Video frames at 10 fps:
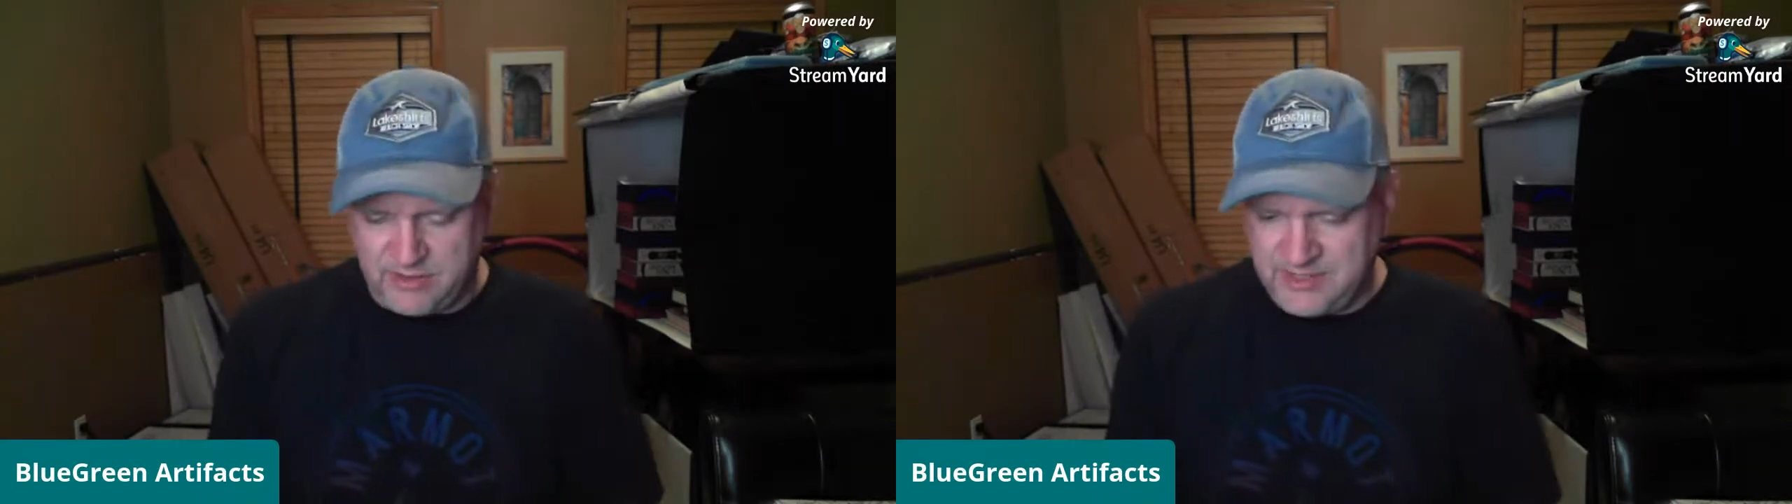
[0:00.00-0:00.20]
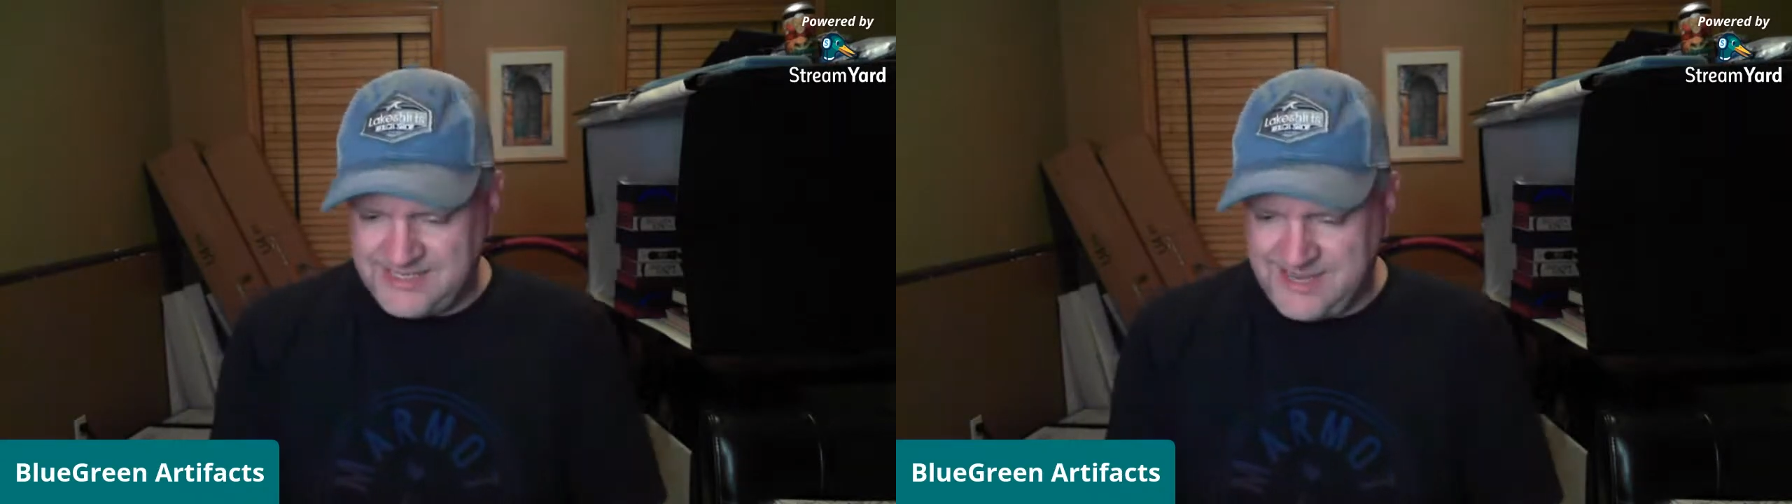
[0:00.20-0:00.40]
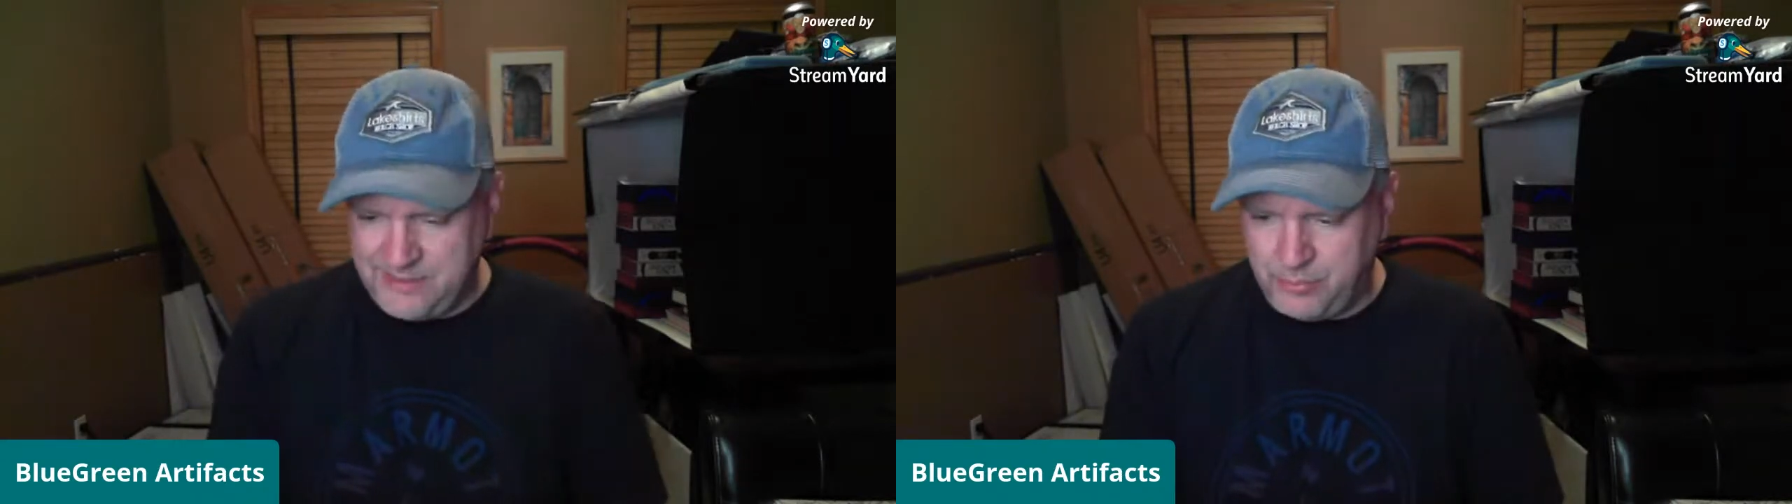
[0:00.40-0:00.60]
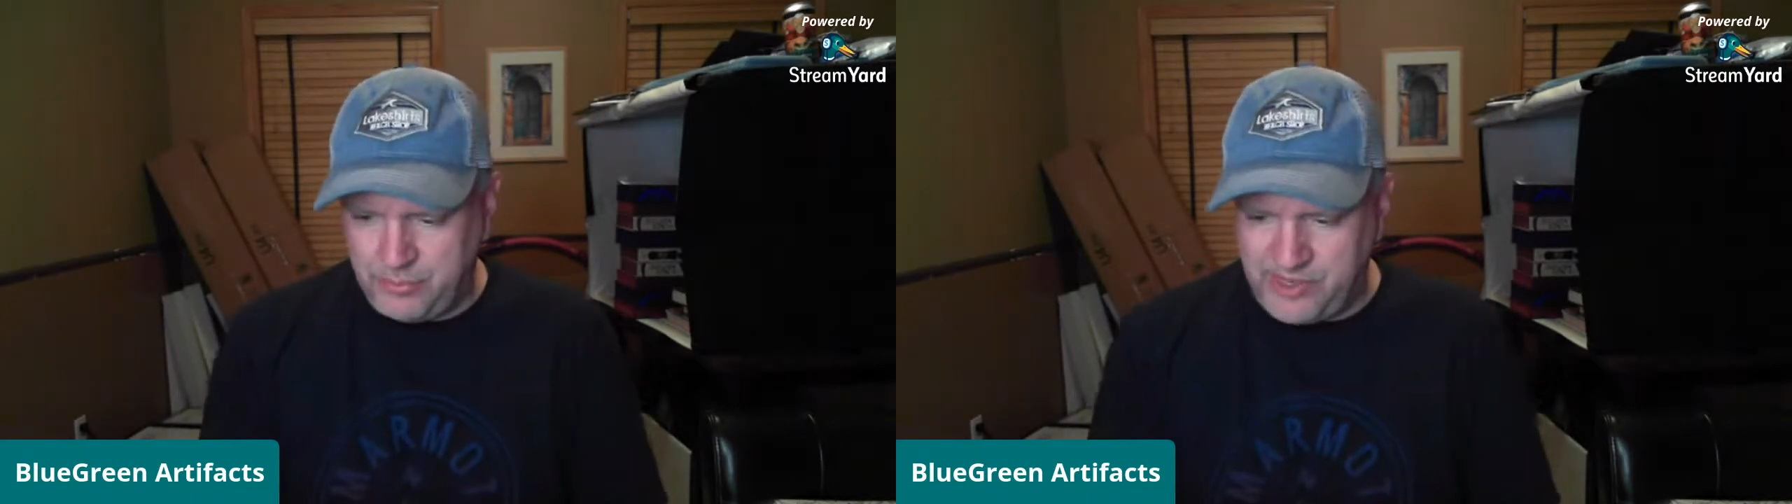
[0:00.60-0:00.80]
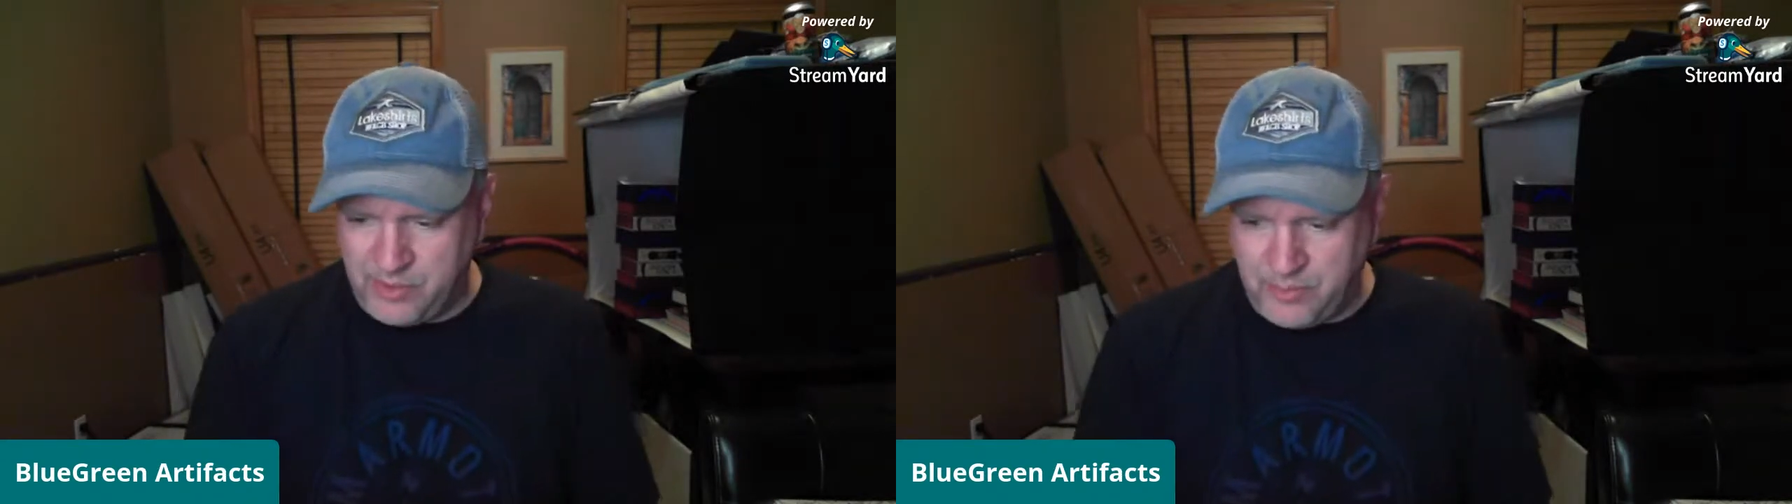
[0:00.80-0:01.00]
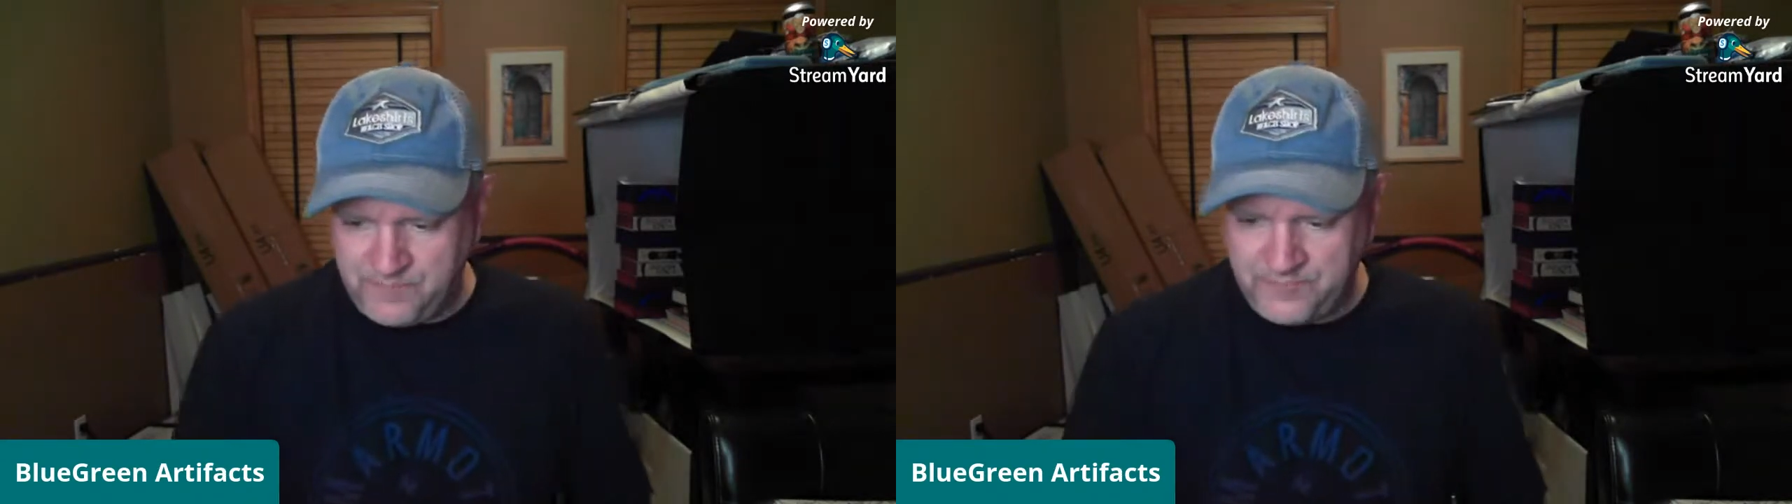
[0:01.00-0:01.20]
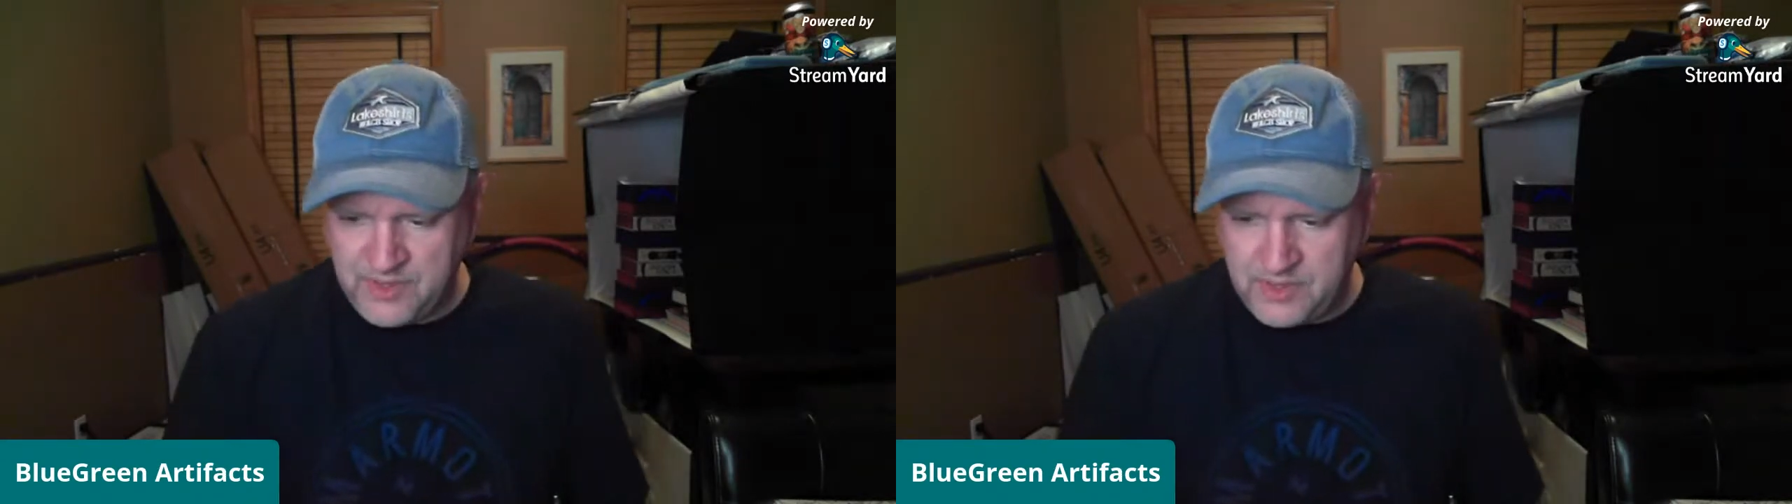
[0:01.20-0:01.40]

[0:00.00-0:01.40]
or a 10.0,